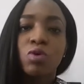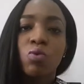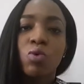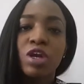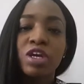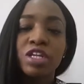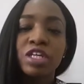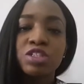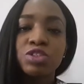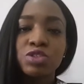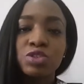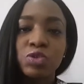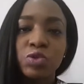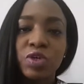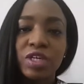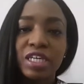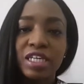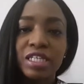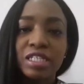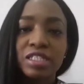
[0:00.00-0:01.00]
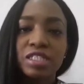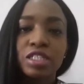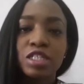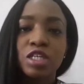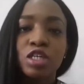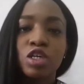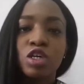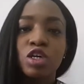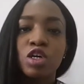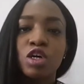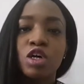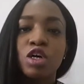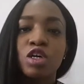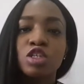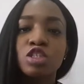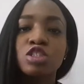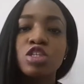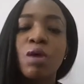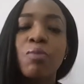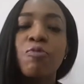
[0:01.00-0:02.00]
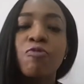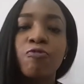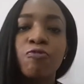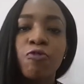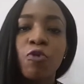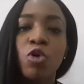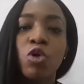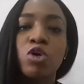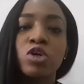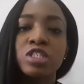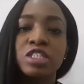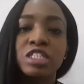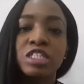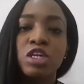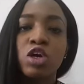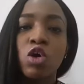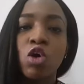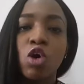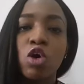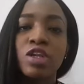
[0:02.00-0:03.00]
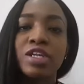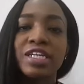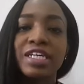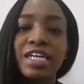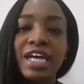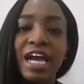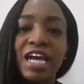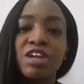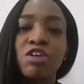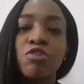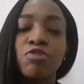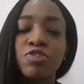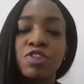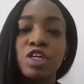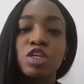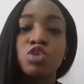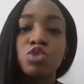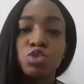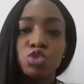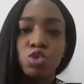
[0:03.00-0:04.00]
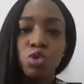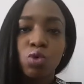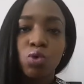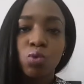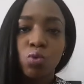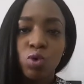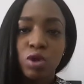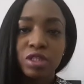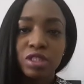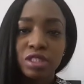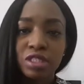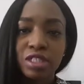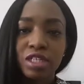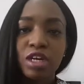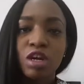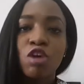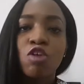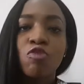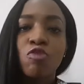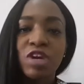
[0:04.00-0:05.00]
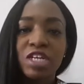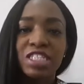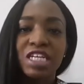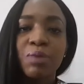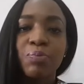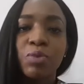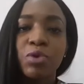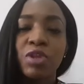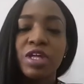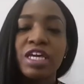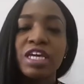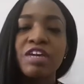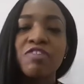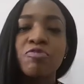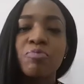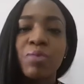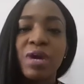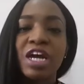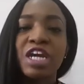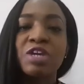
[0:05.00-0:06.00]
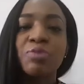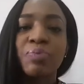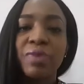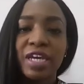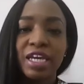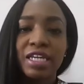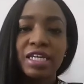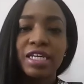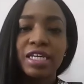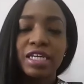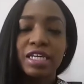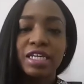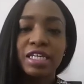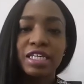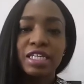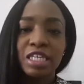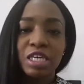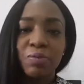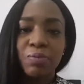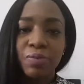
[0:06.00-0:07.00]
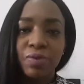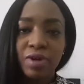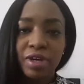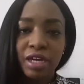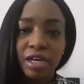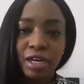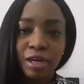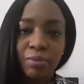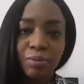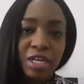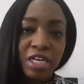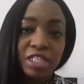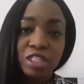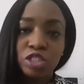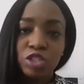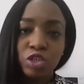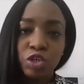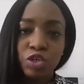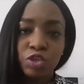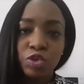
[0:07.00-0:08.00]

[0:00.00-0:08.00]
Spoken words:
What you need to do is stop focusing on the kind of thing you don't want. For example, if married men keep hitting